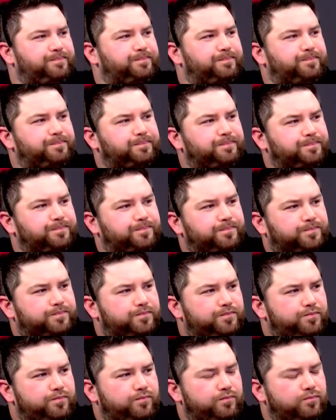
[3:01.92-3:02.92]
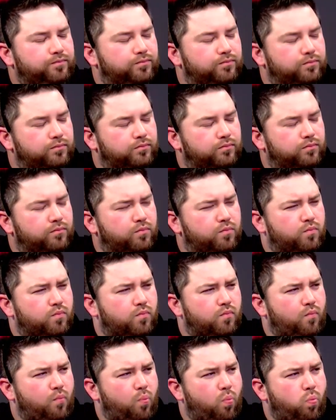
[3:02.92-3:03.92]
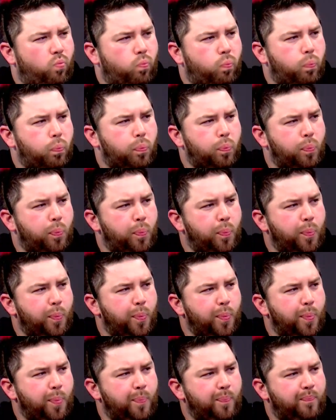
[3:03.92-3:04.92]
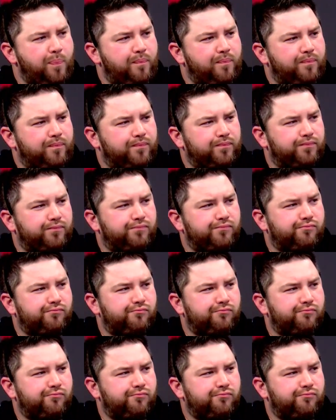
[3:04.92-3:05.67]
[no speech]